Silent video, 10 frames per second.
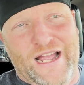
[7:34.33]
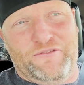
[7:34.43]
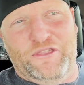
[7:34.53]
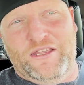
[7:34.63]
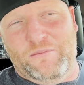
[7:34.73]
have
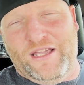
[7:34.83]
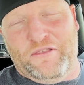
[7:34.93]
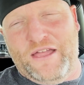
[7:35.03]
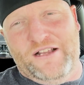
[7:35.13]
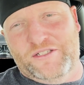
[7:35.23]
the thing make
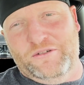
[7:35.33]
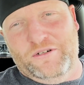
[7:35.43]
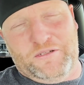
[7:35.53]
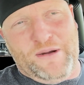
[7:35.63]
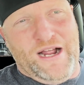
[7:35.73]
1,000
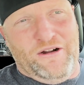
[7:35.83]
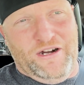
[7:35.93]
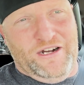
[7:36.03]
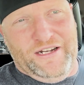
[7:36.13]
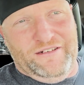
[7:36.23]

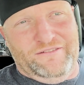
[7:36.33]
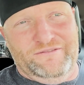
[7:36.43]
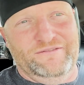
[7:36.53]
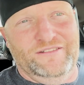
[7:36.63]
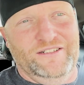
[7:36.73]
horsepower
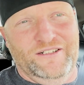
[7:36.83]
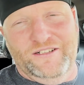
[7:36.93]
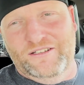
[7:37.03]
and